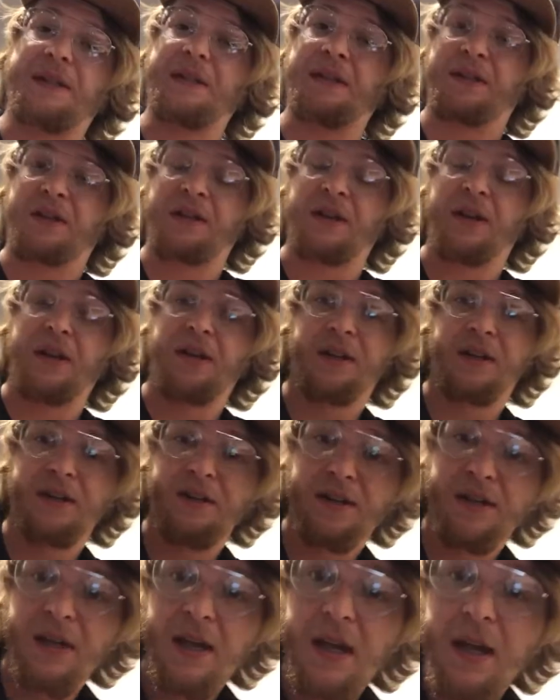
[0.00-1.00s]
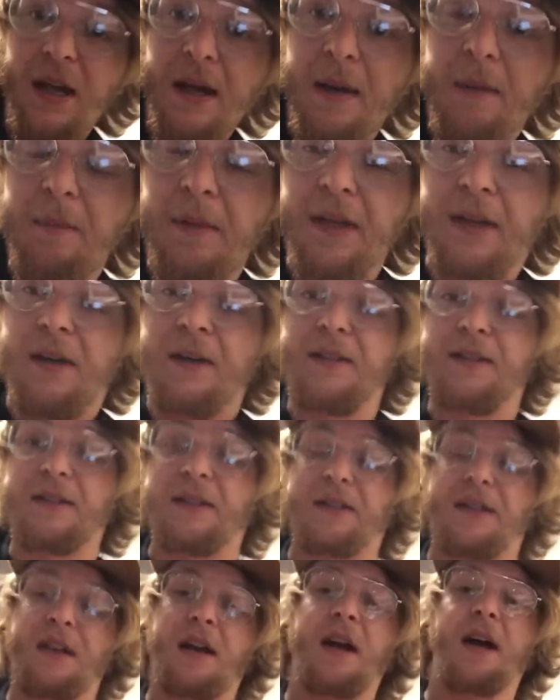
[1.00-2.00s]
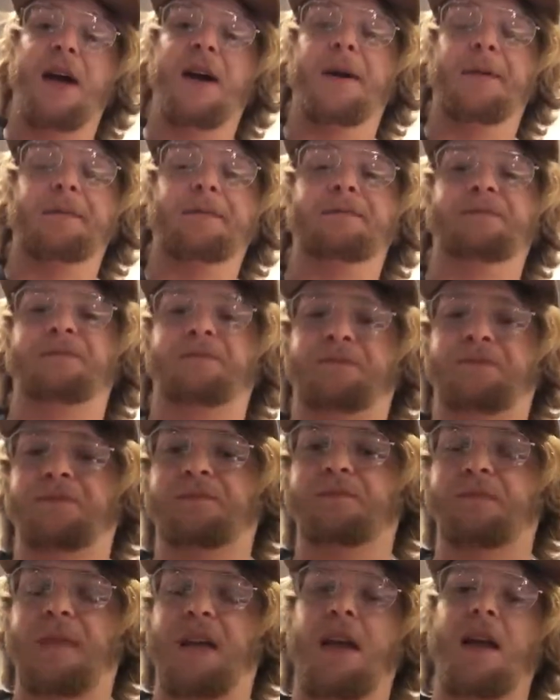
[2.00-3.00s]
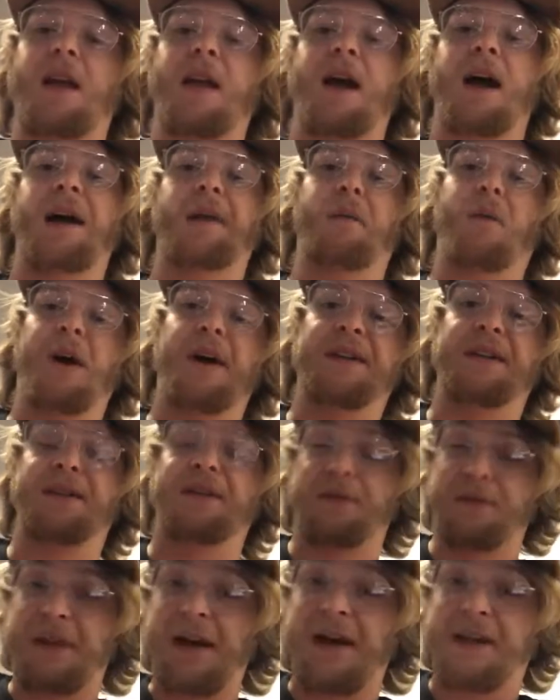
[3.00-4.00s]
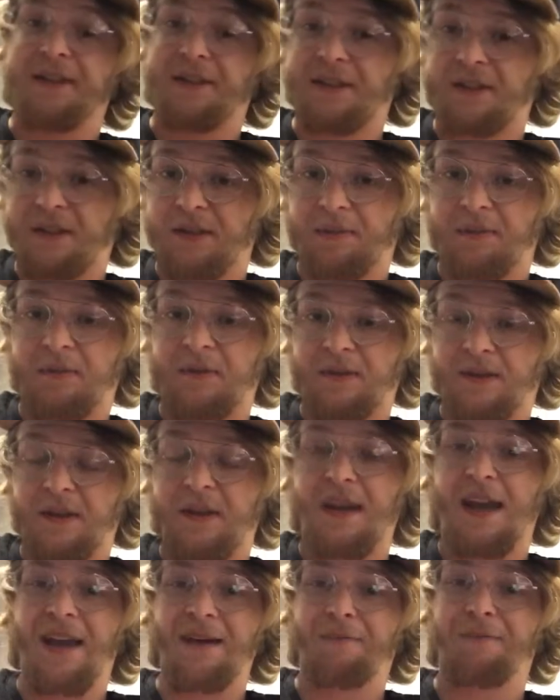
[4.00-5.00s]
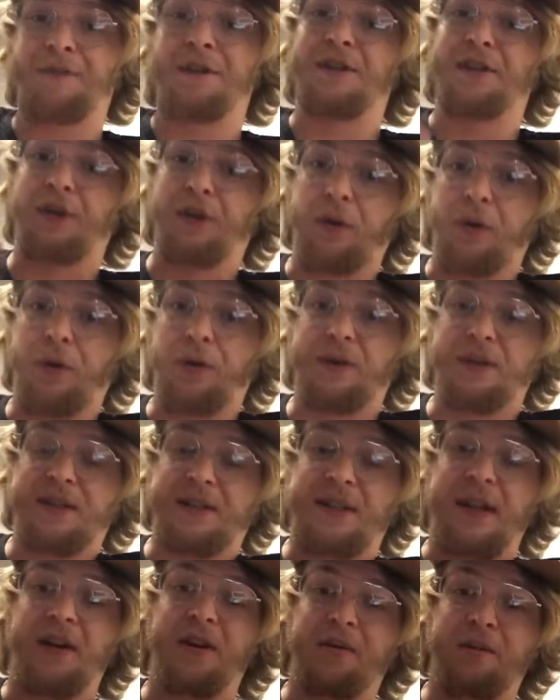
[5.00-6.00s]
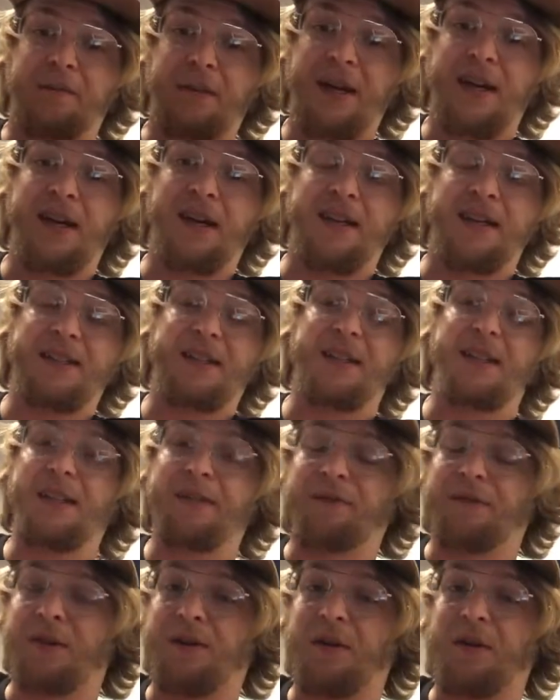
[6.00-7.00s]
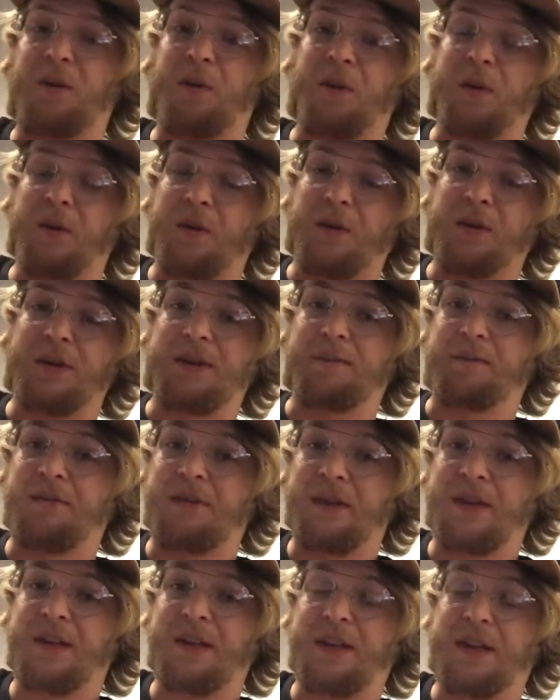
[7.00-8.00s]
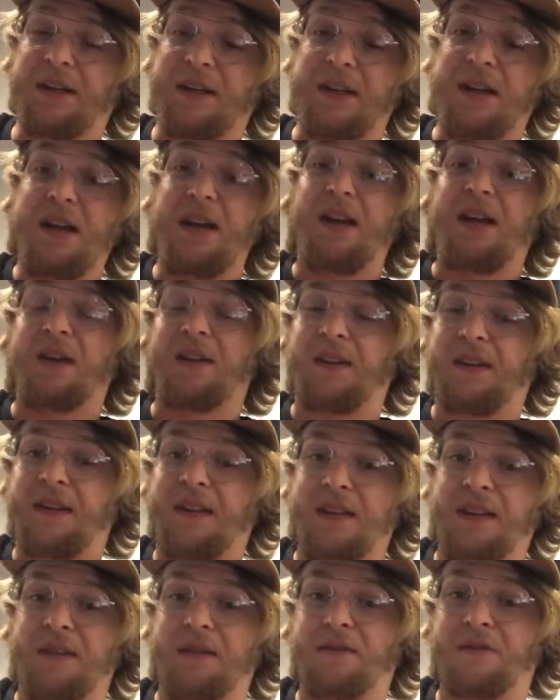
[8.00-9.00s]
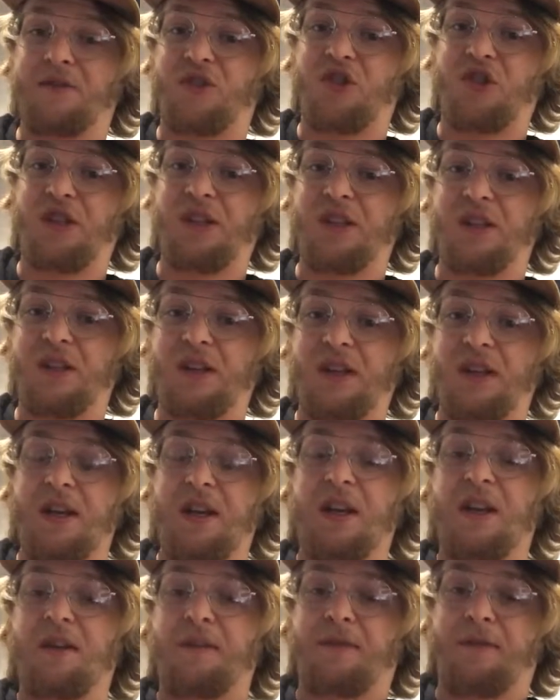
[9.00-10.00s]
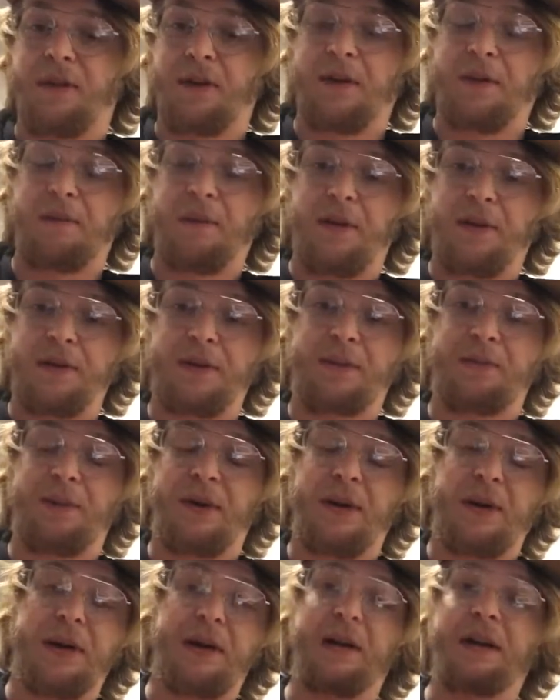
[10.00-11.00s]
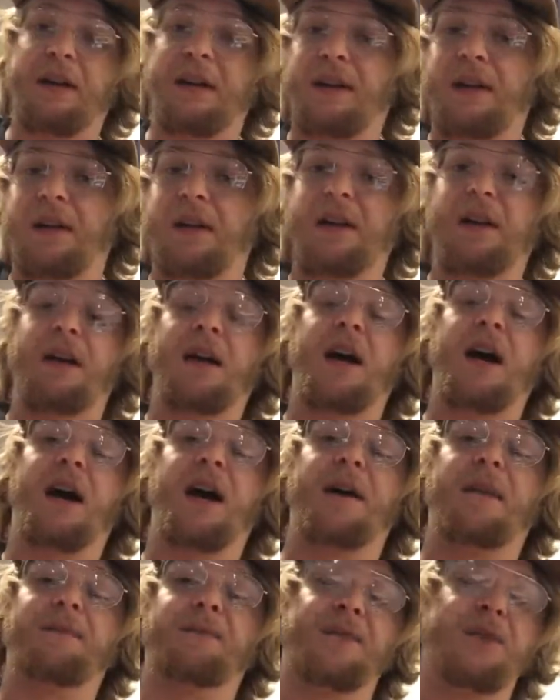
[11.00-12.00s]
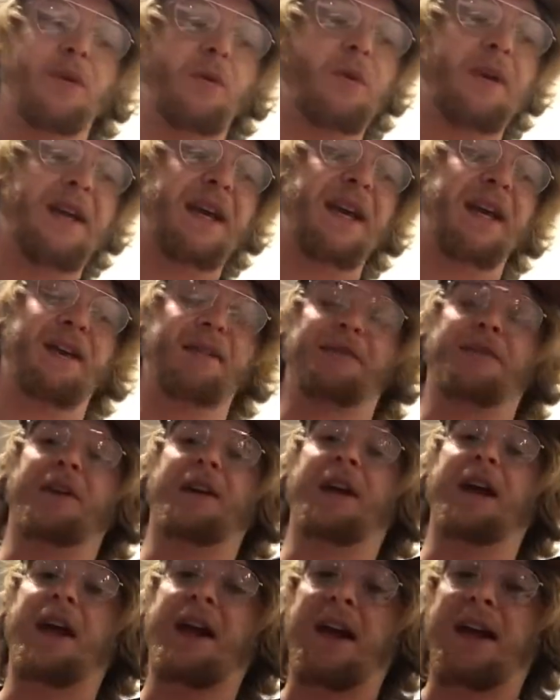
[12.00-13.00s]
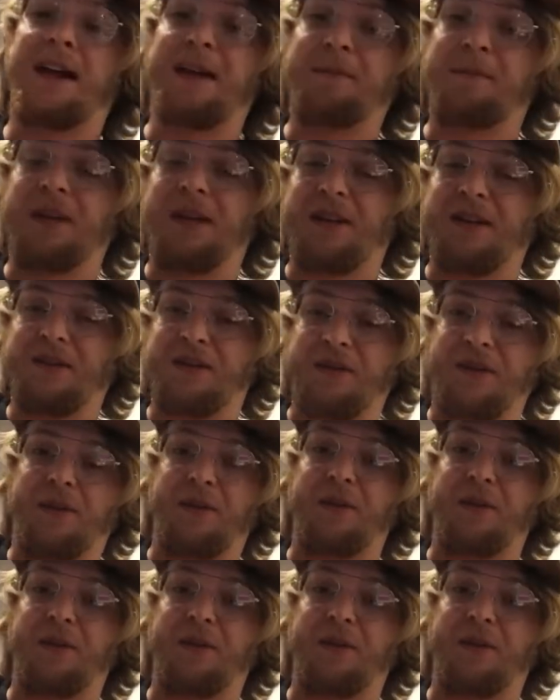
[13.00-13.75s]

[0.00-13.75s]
these songs because I wanted you guys to have these chords down pat, even though we're only playing in the key of G for the most part. So we have our A major